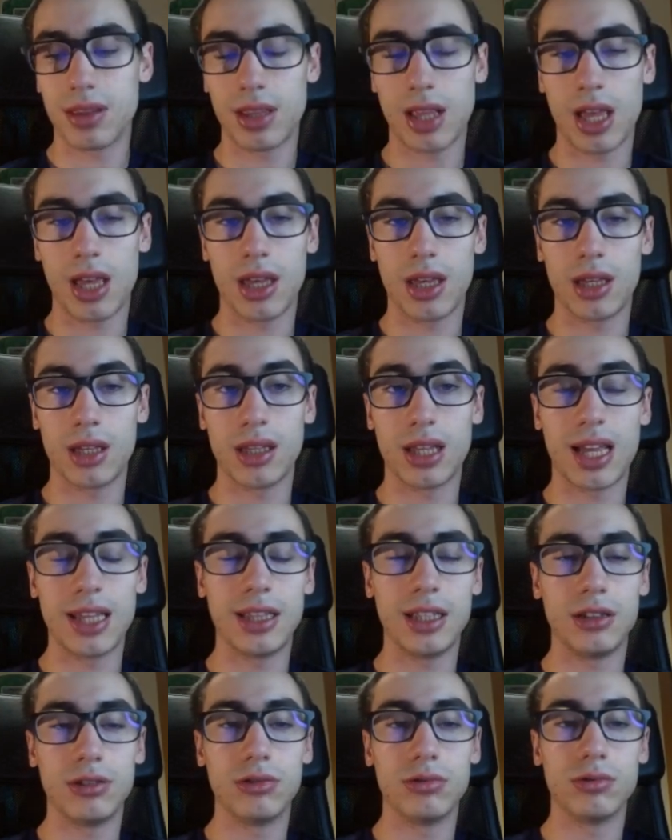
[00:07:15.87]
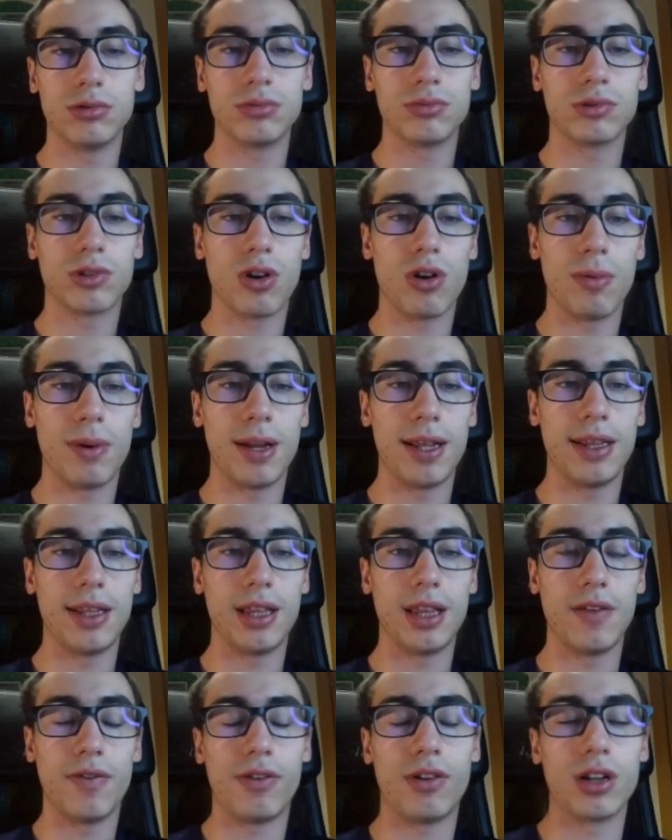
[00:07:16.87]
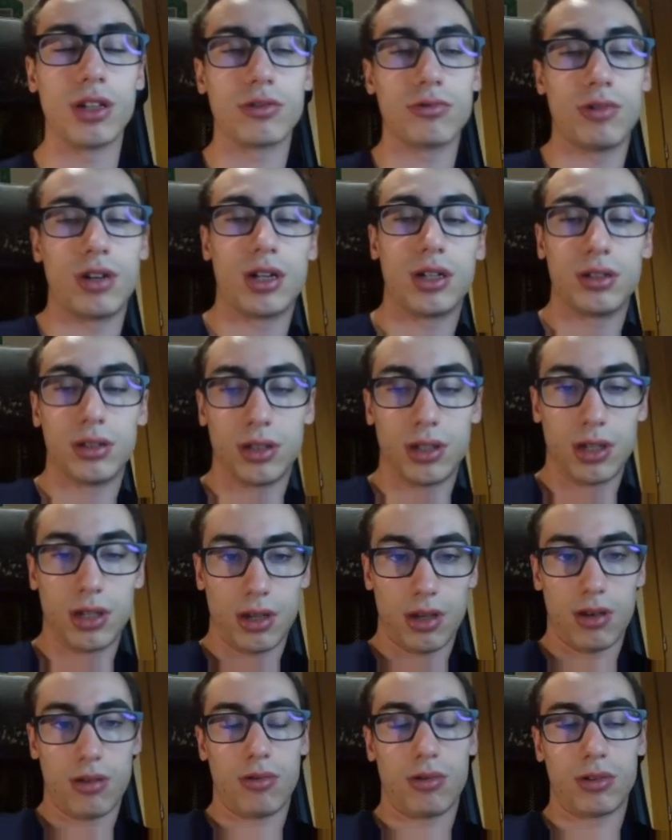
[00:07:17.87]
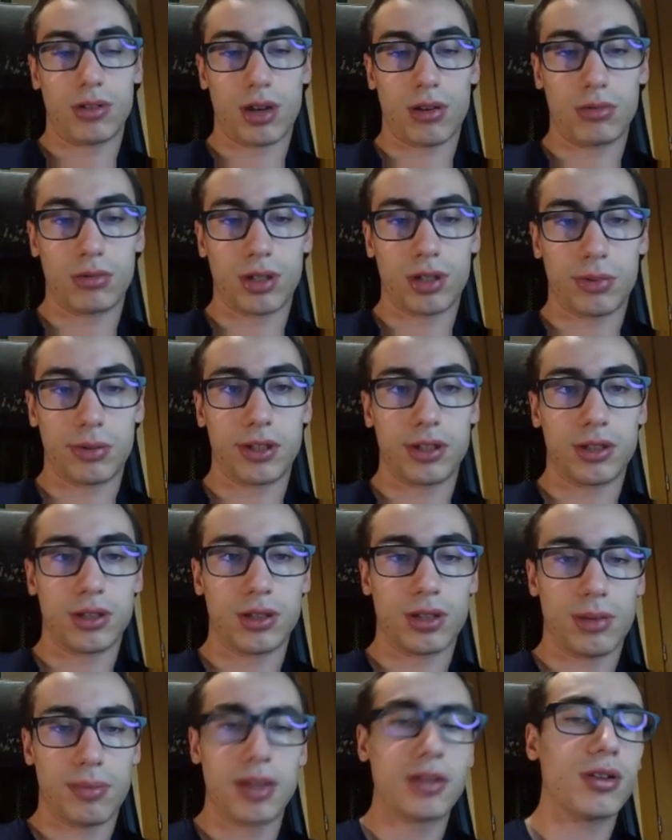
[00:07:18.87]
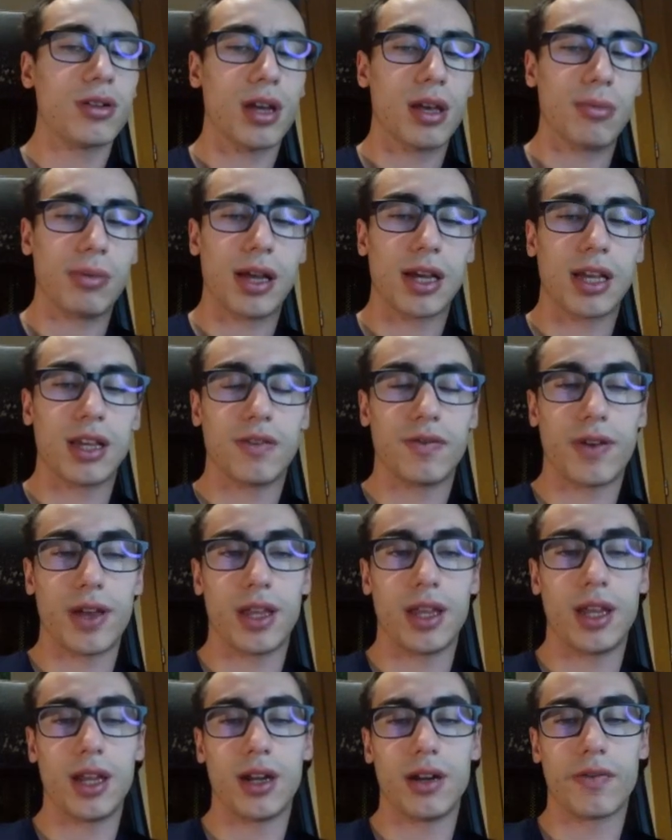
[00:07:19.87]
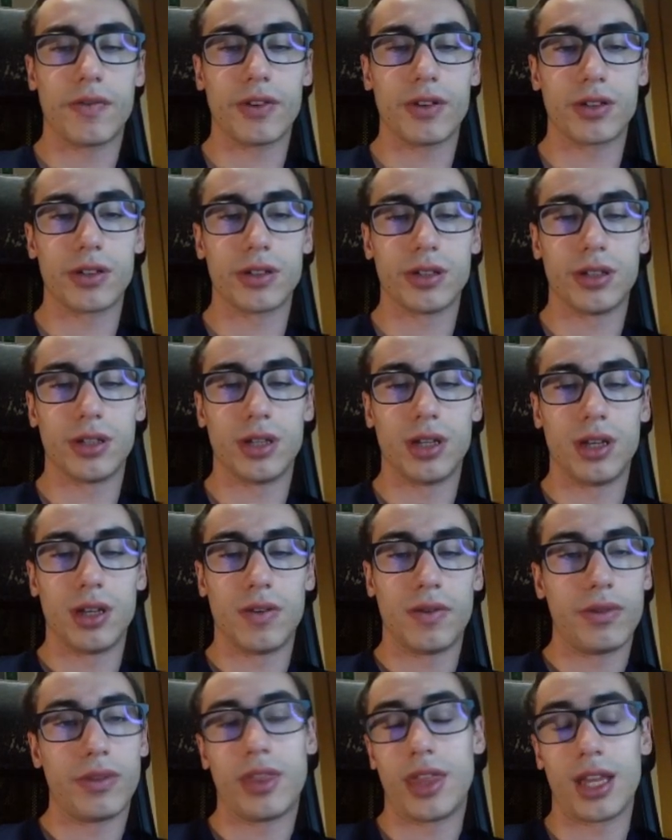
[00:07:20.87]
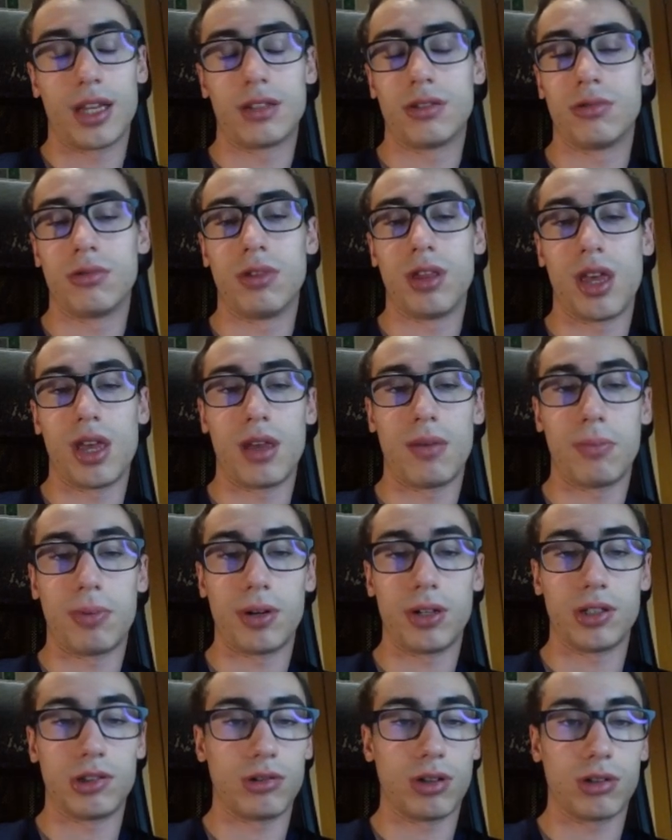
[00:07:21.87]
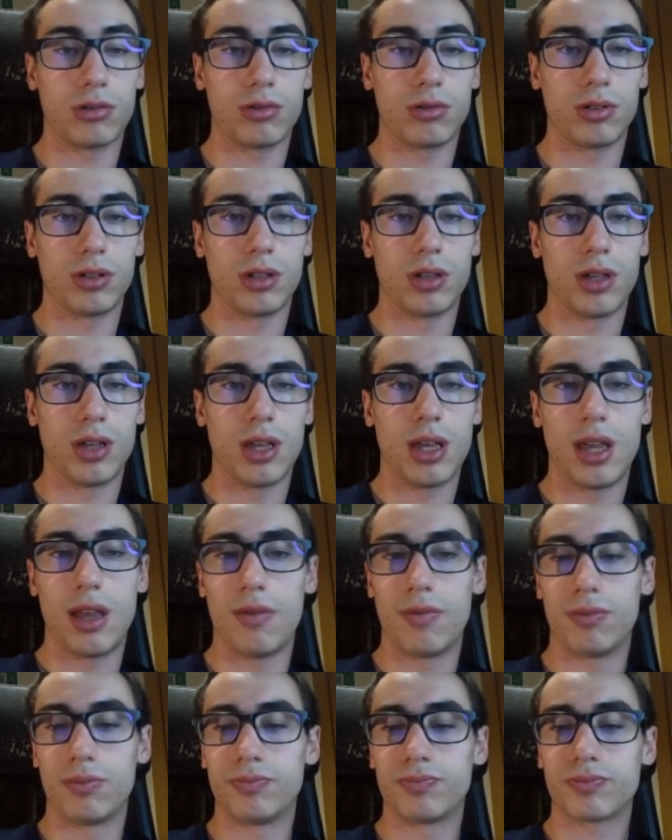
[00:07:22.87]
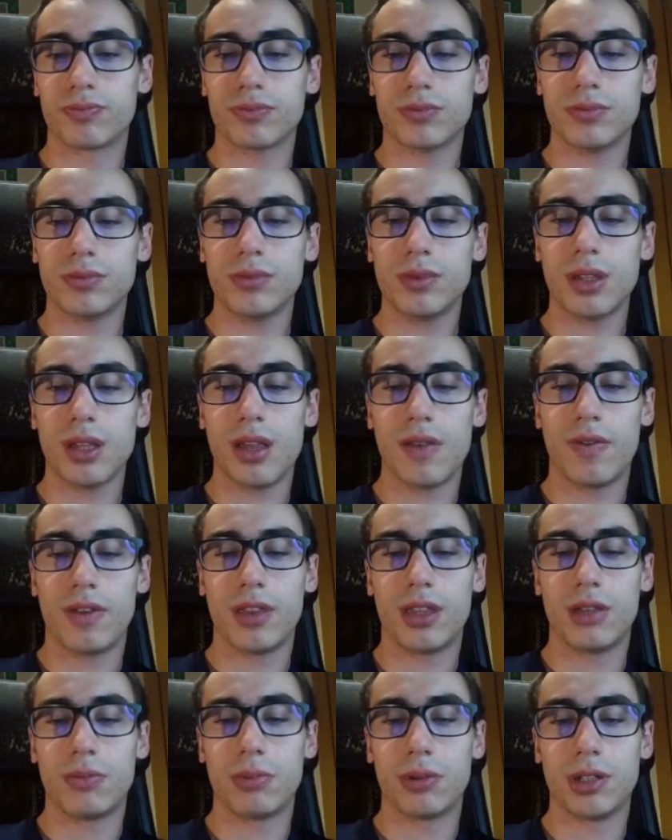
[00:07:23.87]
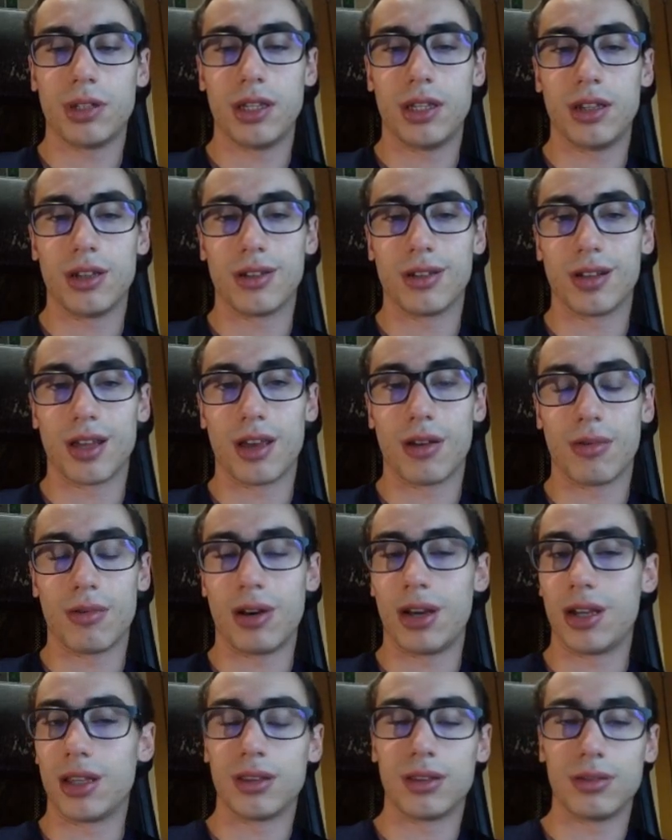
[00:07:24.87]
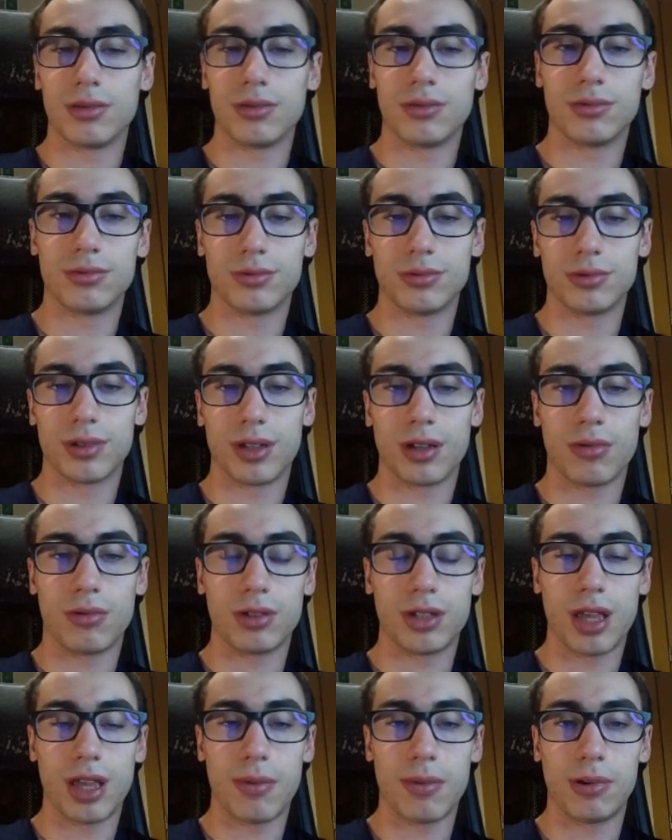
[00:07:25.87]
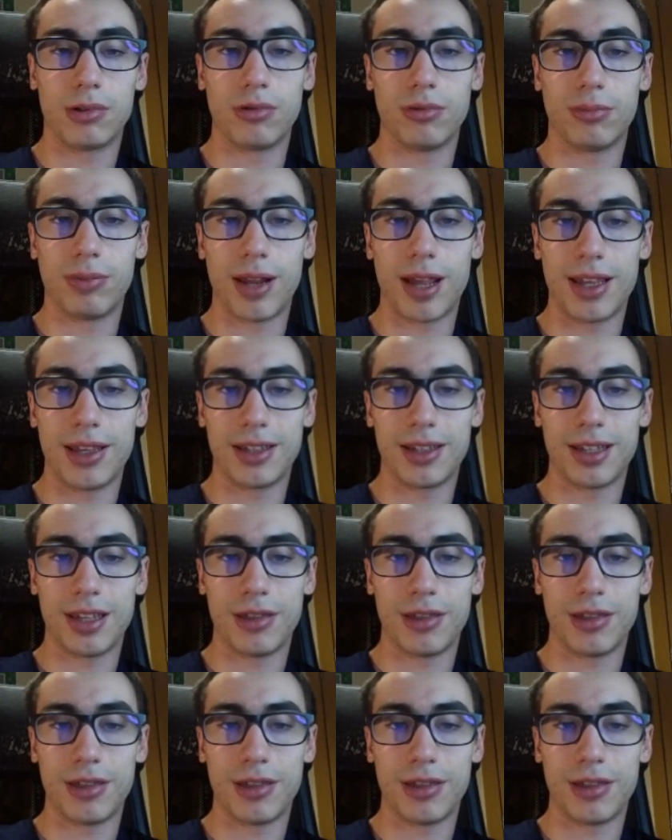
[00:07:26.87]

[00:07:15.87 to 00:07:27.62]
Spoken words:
knight d2 covering the d4 square was a good option. By the way, black is fine here, of course, thanks to the pawn structure. If in this position white was able to play